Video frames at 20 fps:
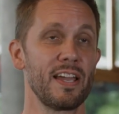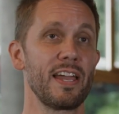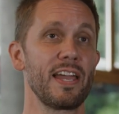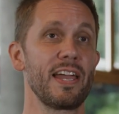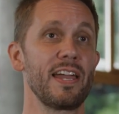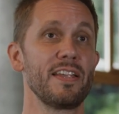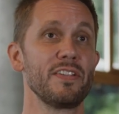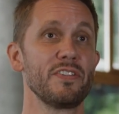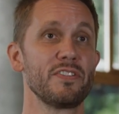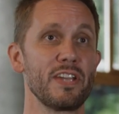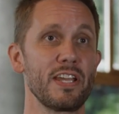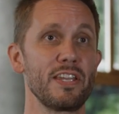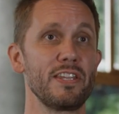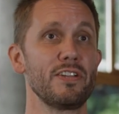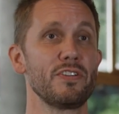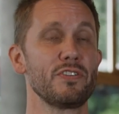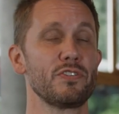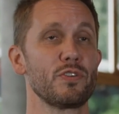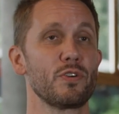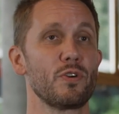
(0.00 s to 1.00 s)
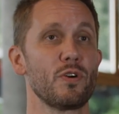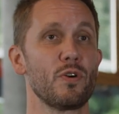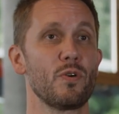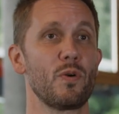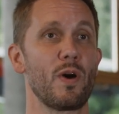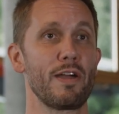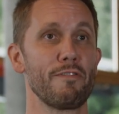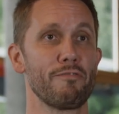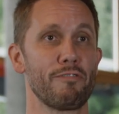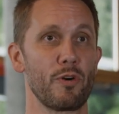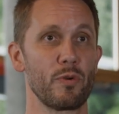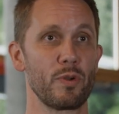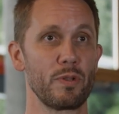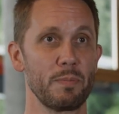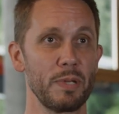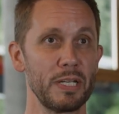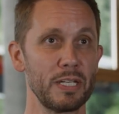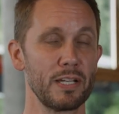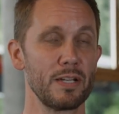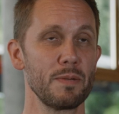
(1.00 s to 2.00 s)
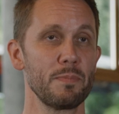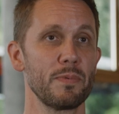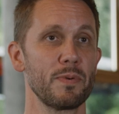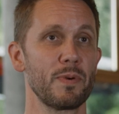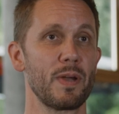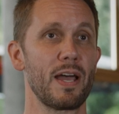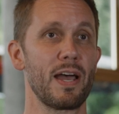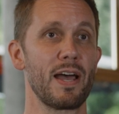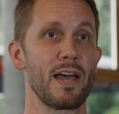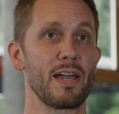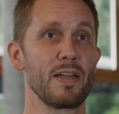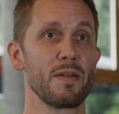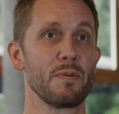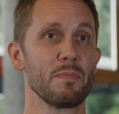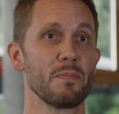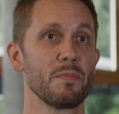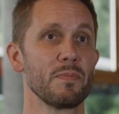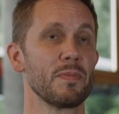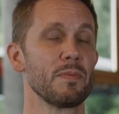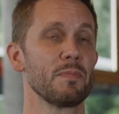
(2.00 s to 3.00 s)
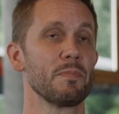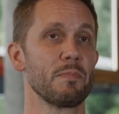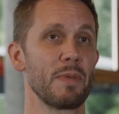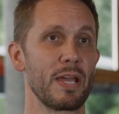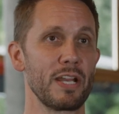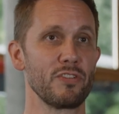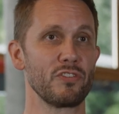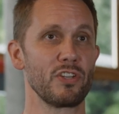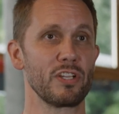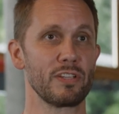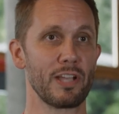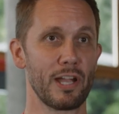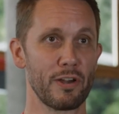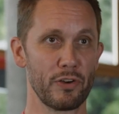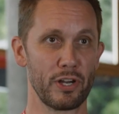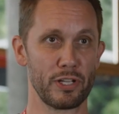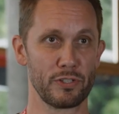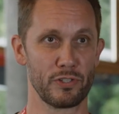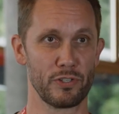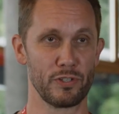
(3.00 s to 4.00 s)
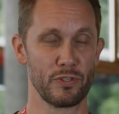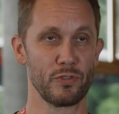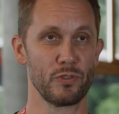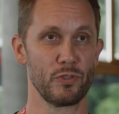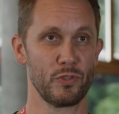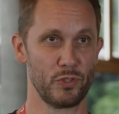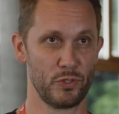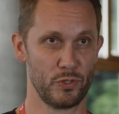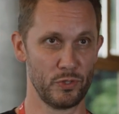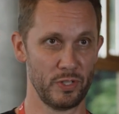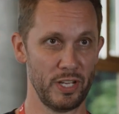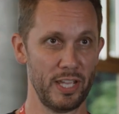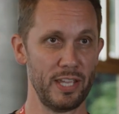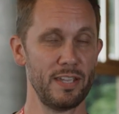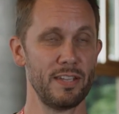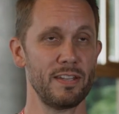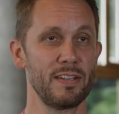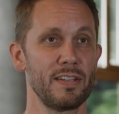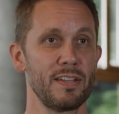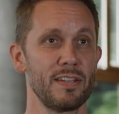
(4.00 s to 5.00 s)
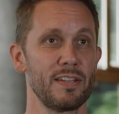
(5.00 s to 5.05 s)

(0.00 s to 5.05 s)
And 10 years ago, I founded Bitgrip. I'm managing director today.